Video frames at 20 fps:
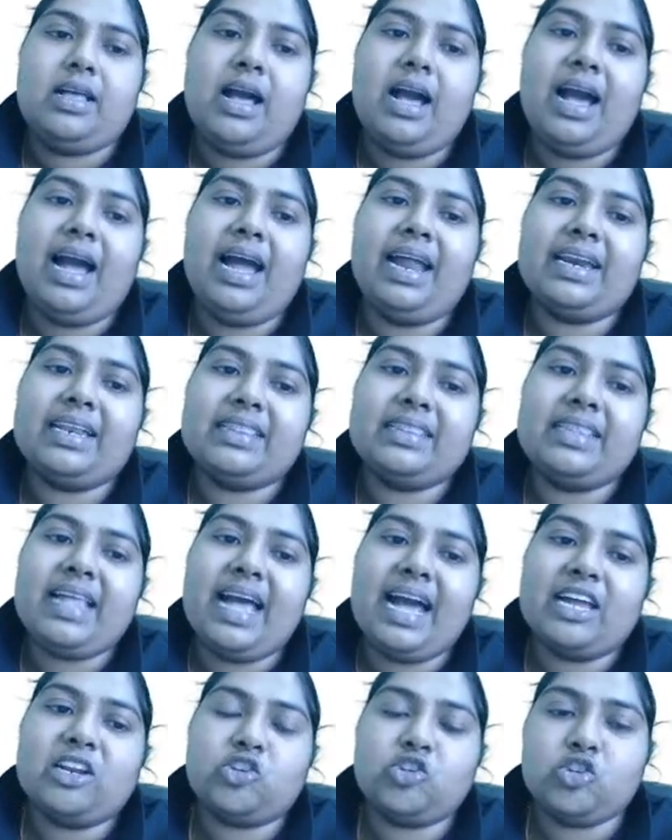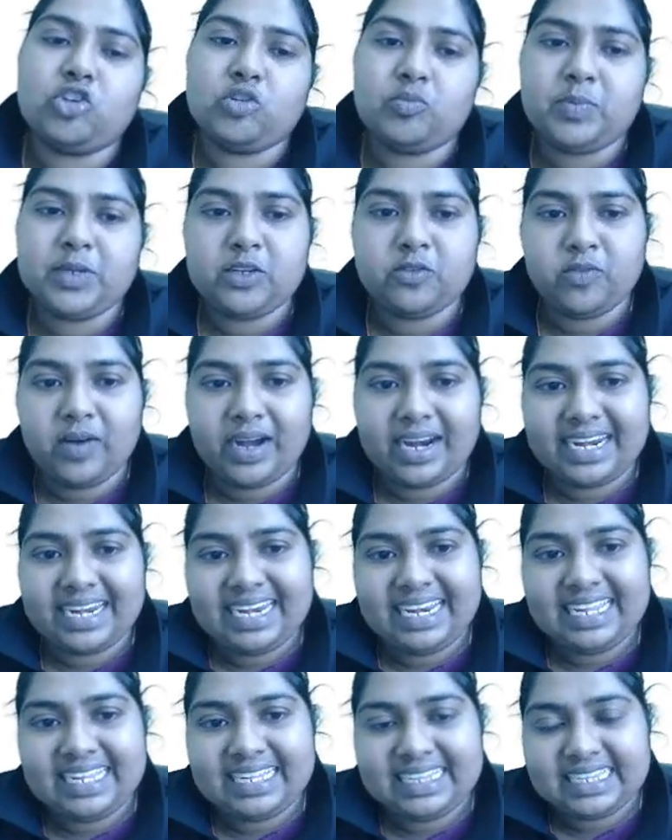and there should be
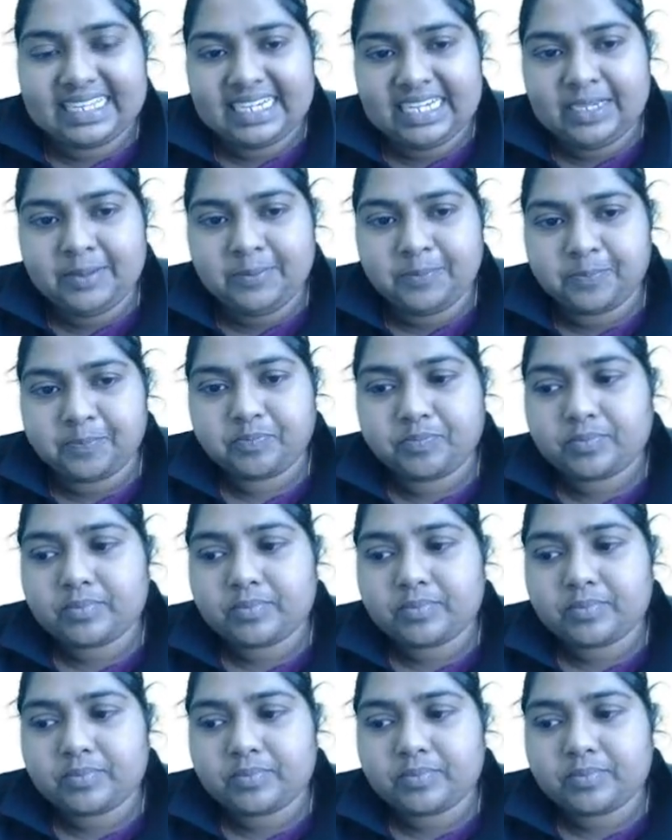only the